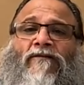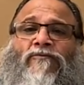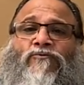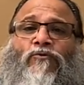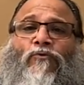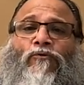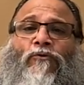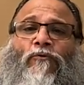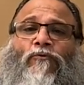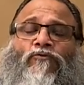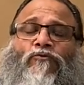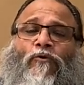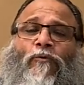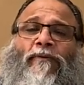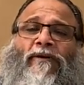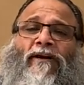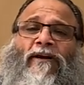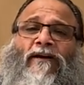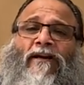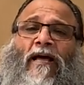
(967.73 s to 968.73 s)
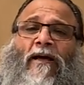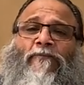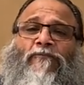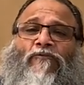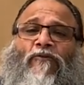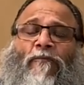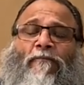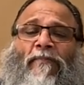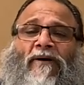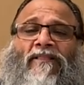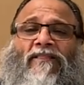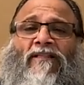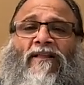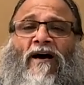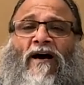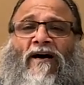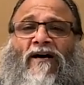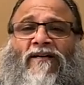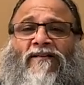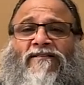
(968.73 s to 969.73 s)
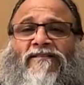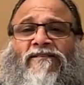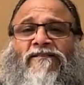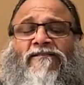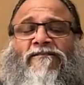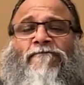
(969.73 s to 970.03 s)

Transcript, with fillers: so, so many types of bandhas,